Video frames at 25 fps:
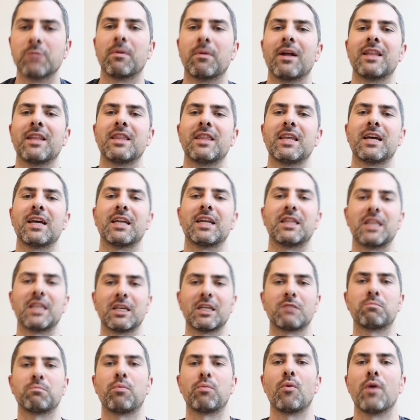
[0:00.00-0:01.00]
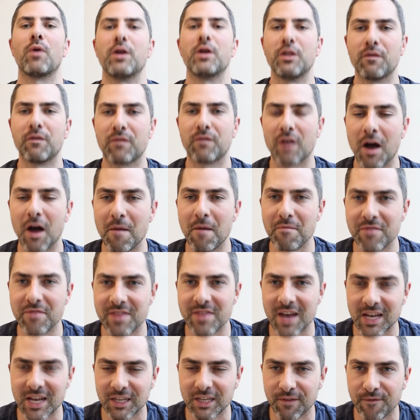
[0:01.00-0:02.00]
but I think at this point you've come
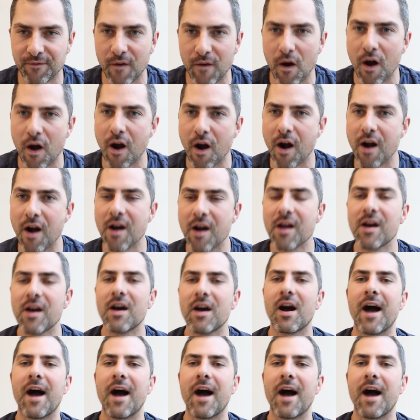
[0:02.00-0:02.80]
thus far.